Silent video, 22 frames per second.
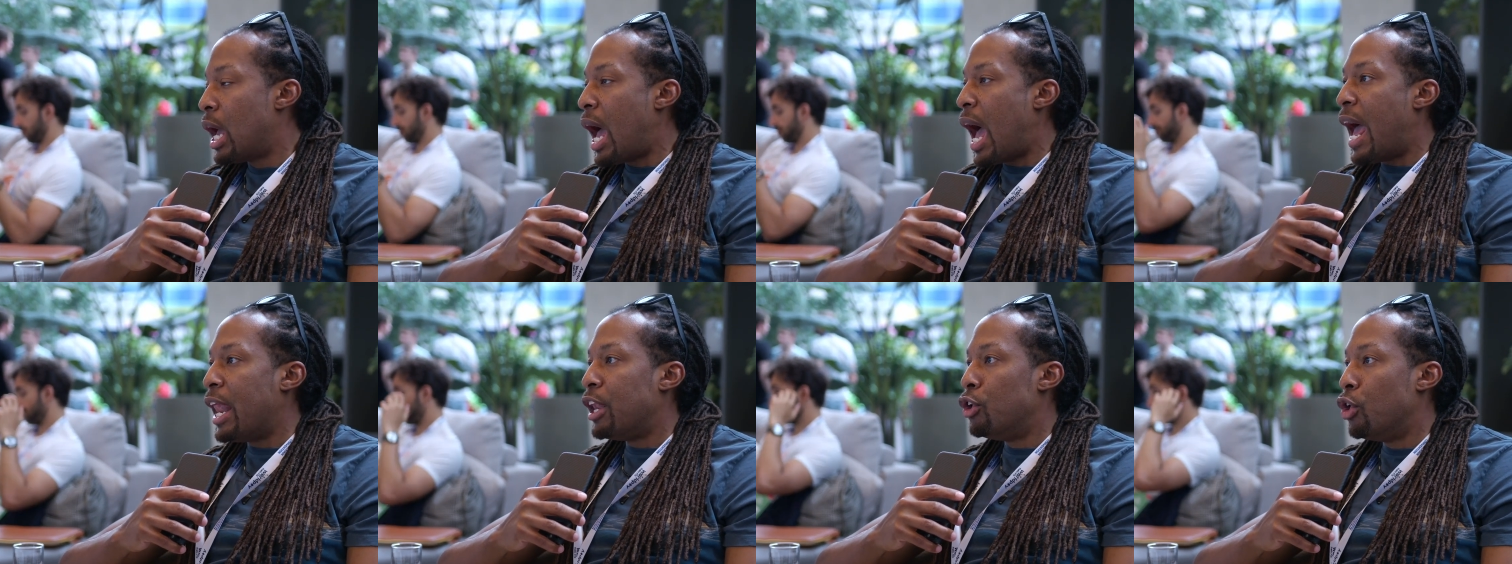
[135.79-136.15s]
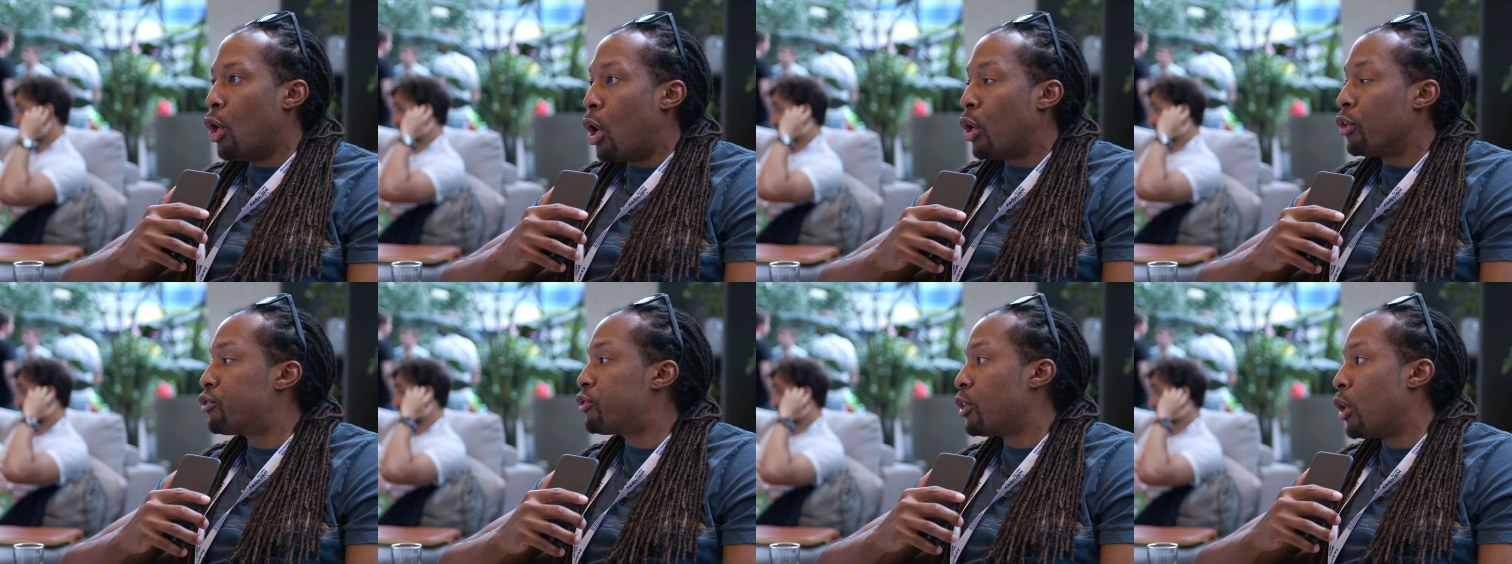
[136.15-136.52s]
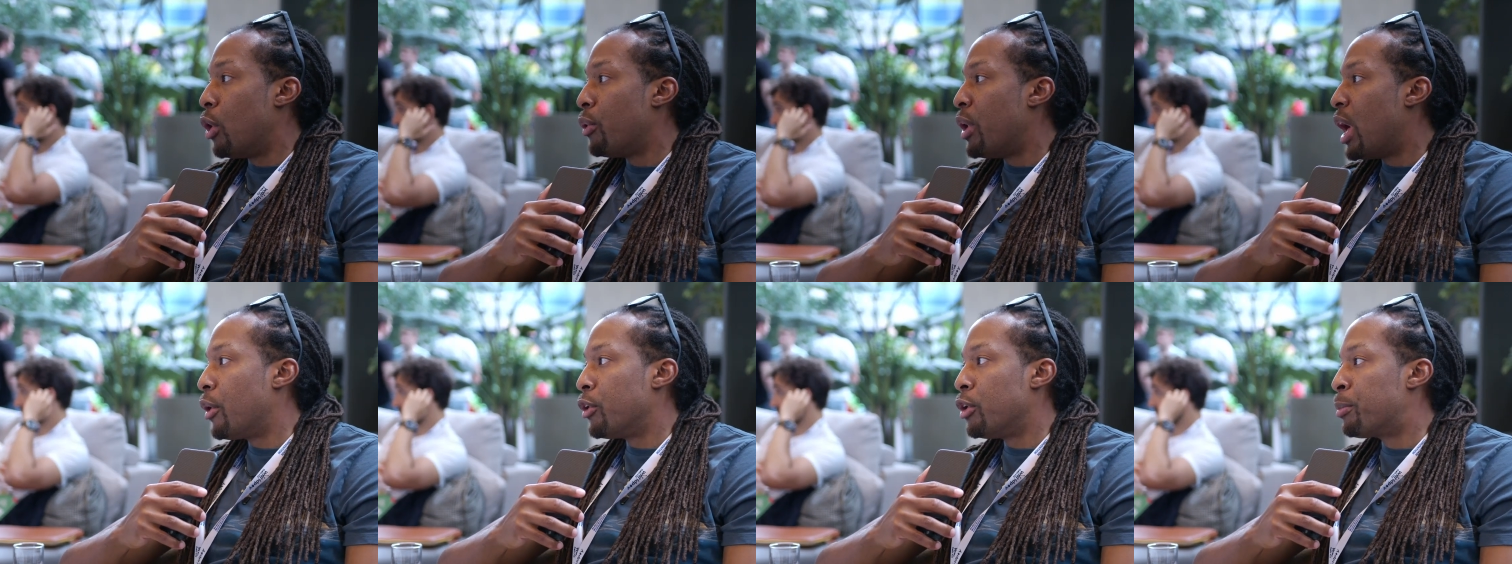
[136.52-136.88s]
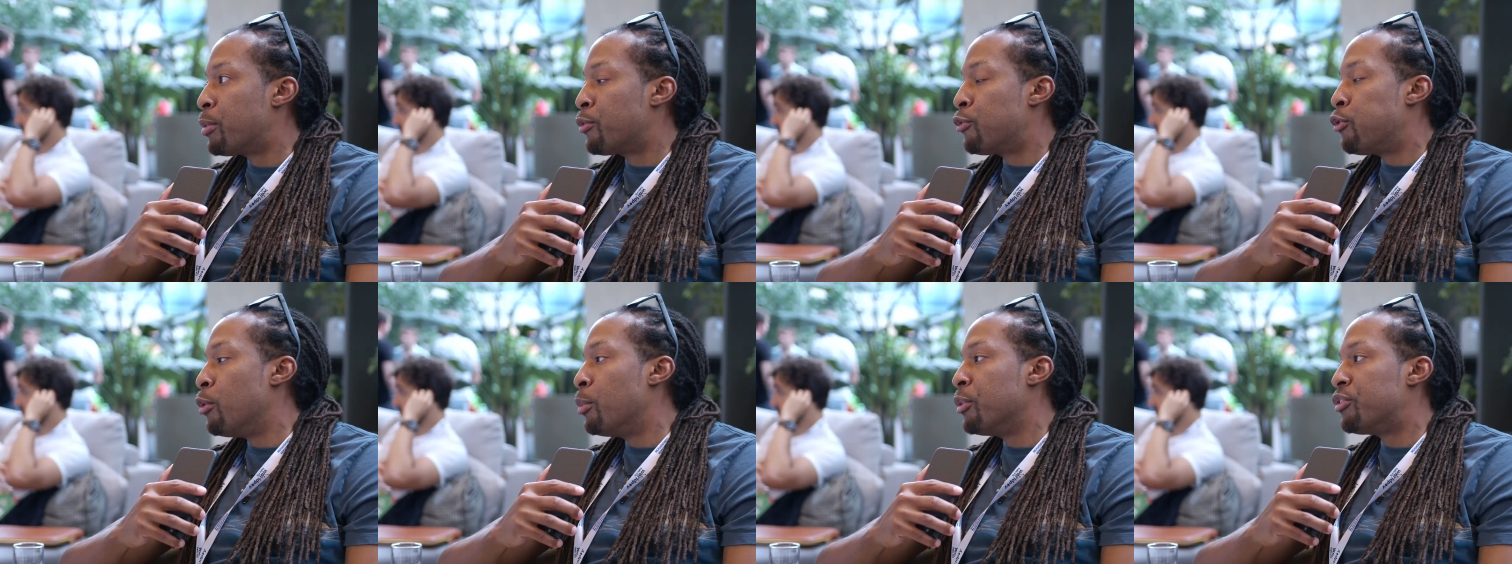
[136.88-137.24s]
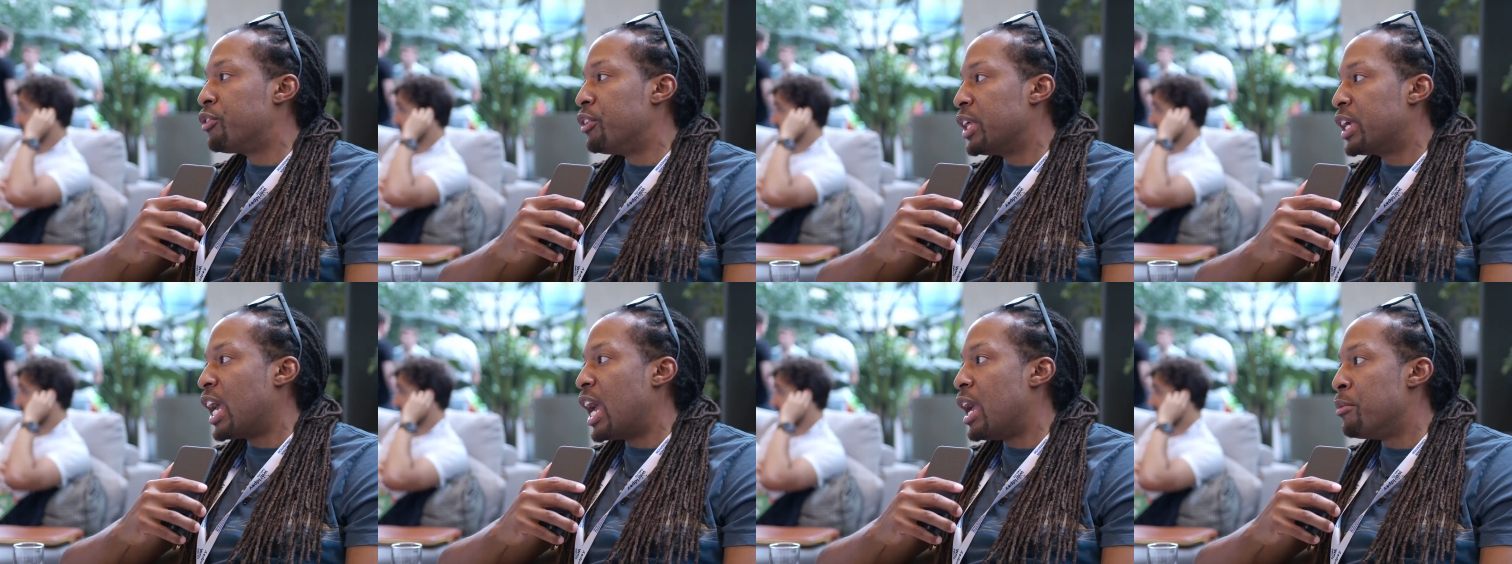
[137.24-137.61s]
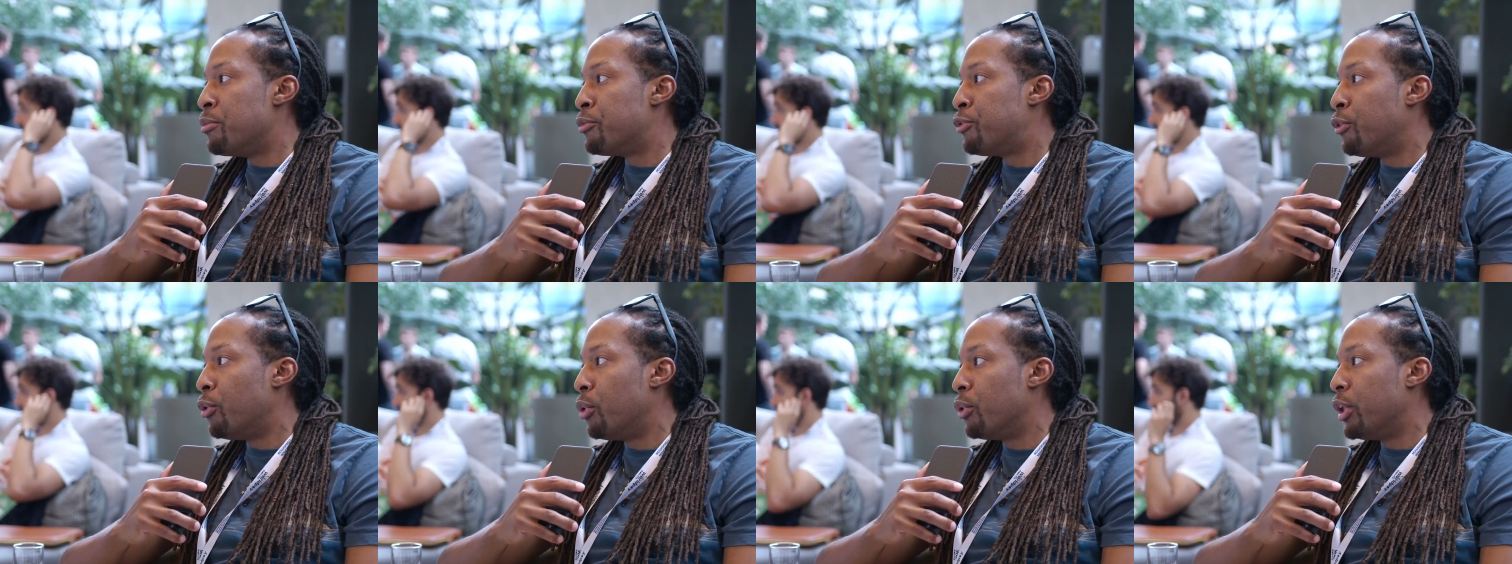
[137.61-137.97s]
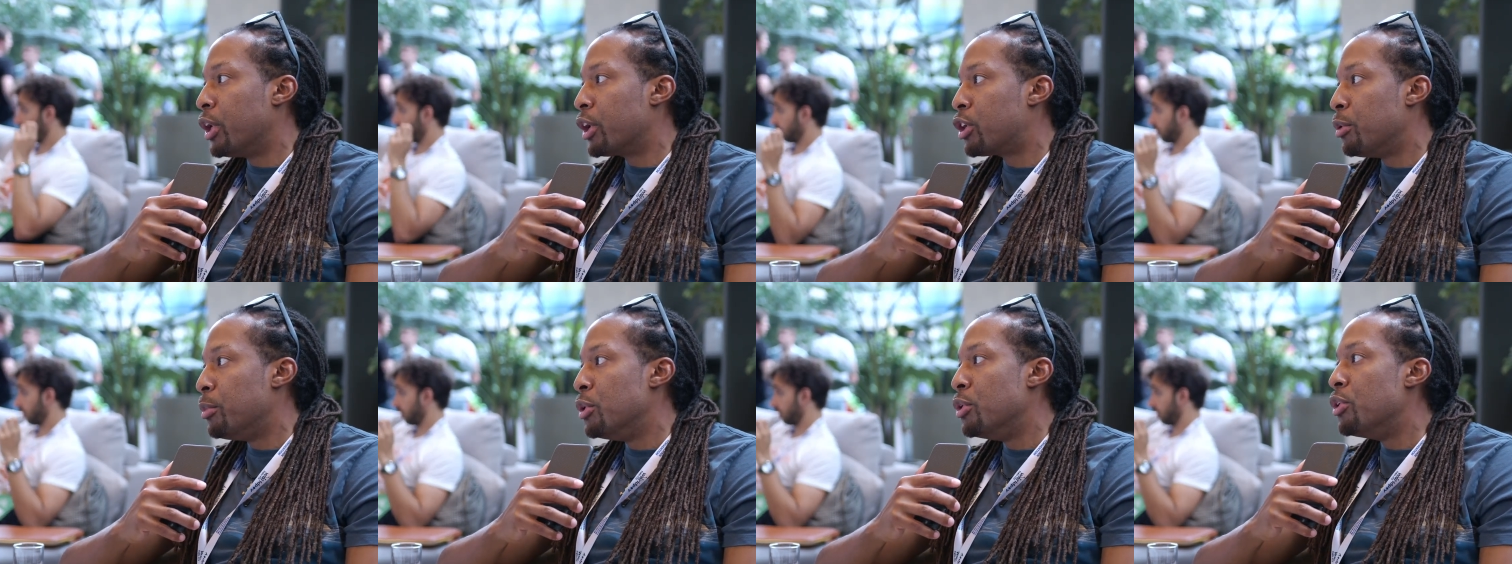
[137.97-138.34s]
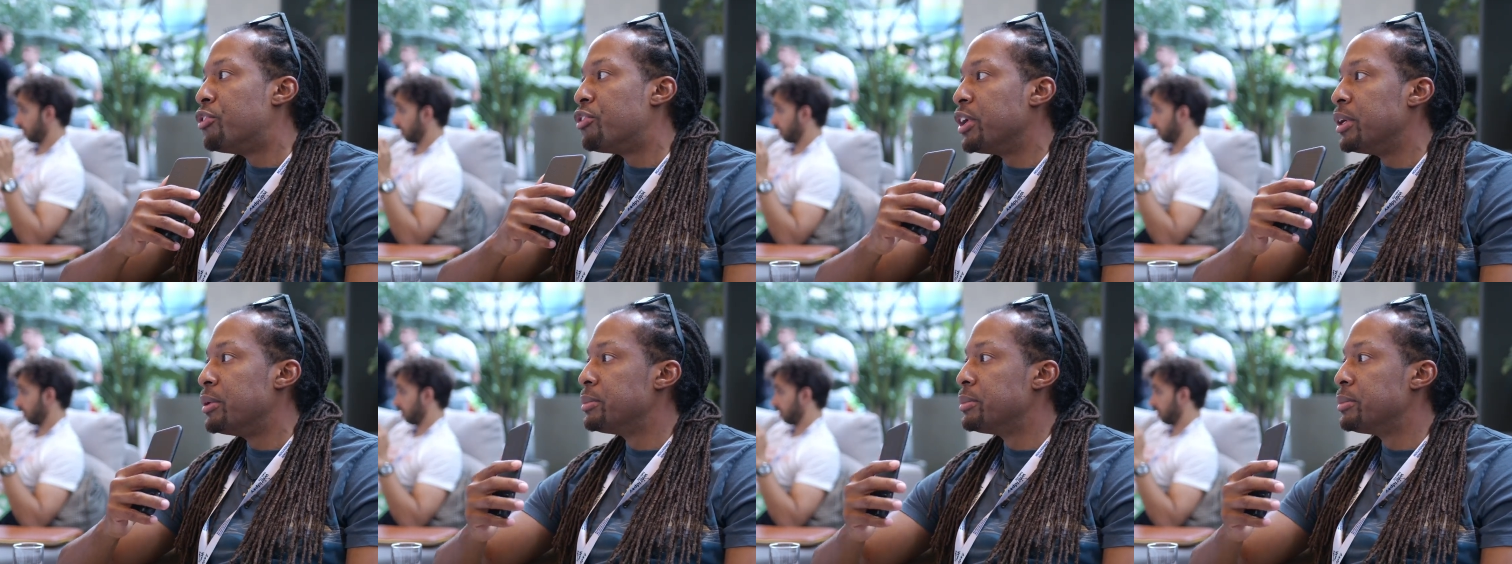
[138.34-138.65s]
and not slow down the performance of the game for the community?